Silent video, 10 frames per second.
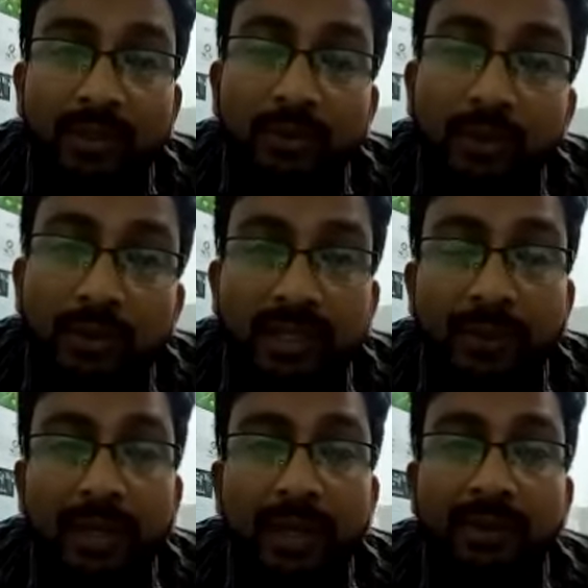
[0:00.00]
Who knows?
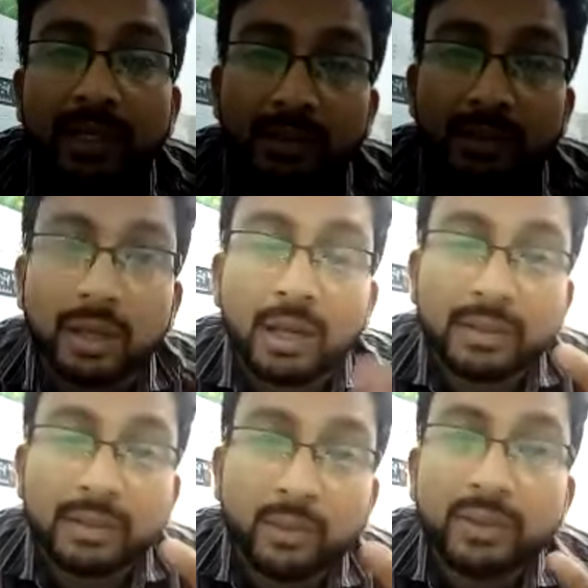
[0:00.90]
Sometimes that
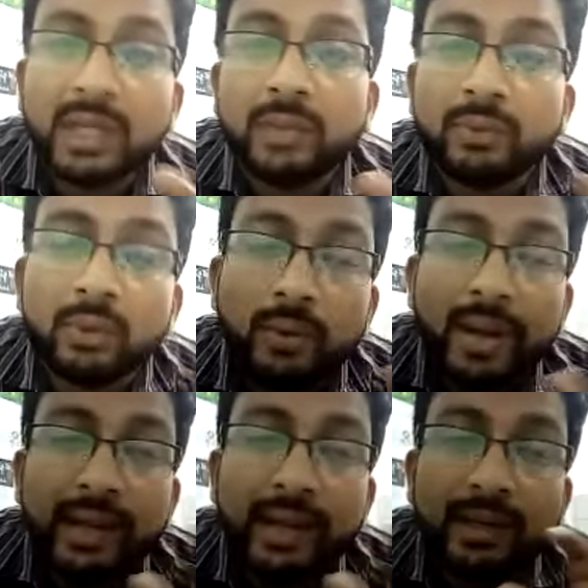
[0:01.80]
Yuktan will go
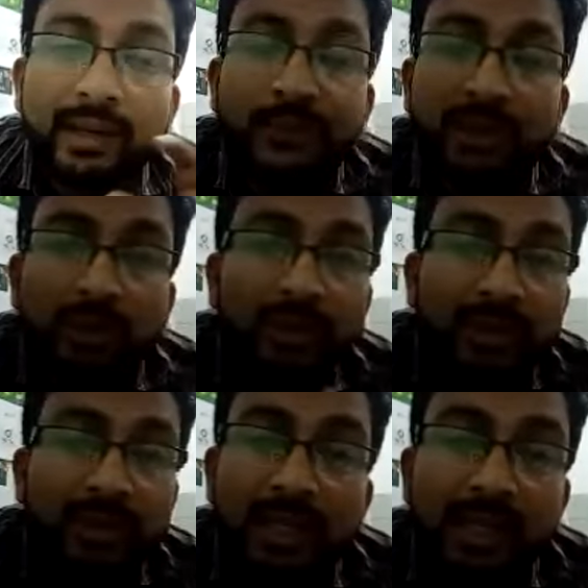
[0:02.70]
and deposit over
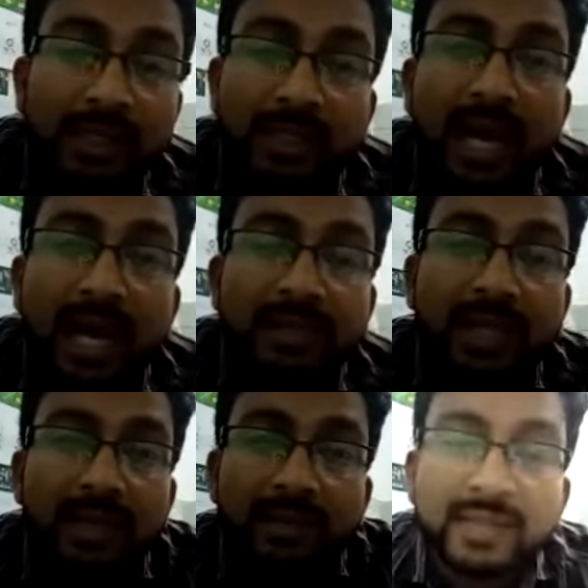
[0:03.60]
the scar site,